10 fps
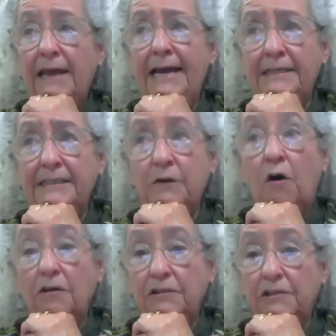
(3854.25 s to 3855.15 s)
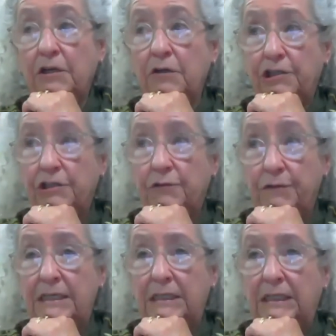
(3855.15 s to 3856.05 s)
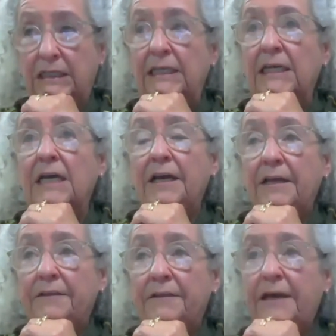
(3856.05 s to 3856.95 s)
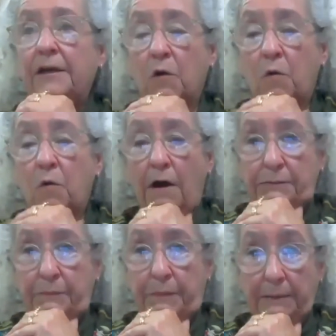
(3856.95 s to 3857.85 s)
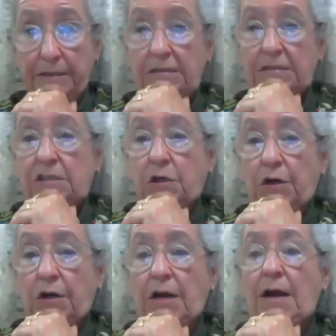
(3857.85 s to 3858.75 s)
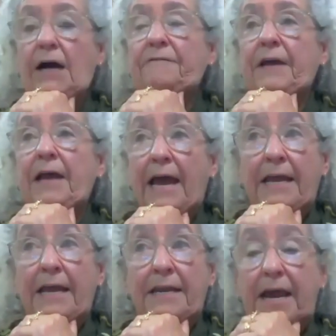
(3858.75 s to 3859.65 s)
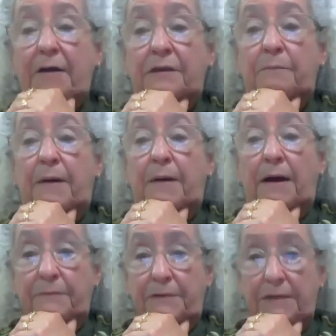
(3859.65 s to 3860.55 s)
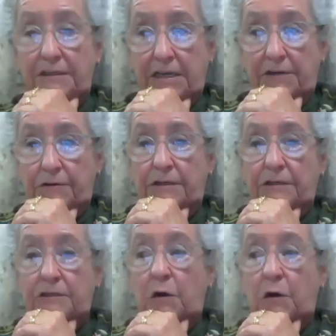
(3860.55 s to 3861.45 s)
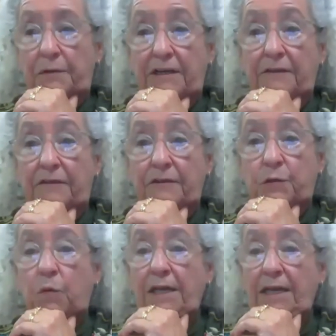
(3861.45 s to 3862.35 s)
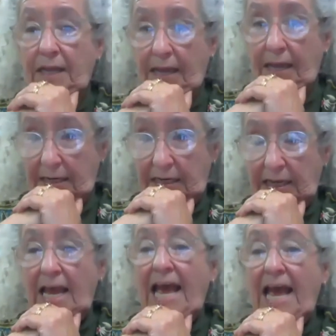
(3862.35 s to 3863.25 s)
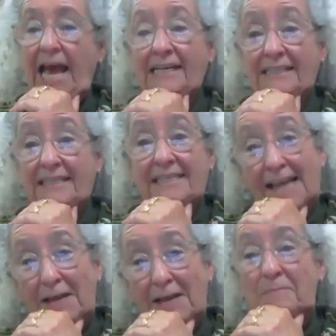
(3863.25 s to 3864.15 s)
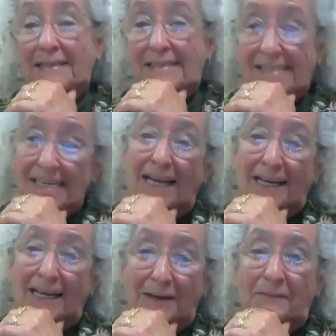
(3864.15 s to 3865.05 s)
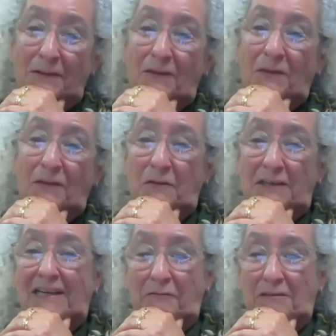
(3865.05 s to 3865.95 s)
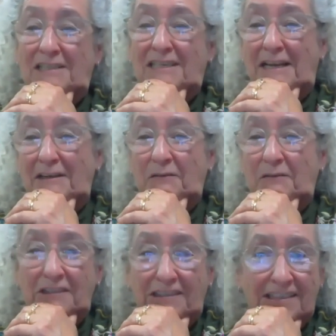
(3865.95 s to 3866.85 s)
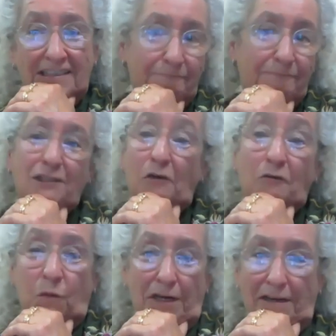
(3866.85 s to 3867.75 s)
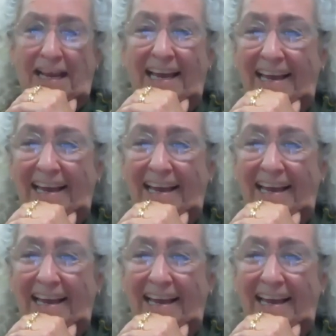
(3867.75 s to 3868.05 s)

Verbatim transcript: And also just recently, they acquired Bob Dylan's archive. And now the Bob Dylan Center is opening this weekend. And it's side by side with oh. the Woody Guthrie Center, which is so sweet.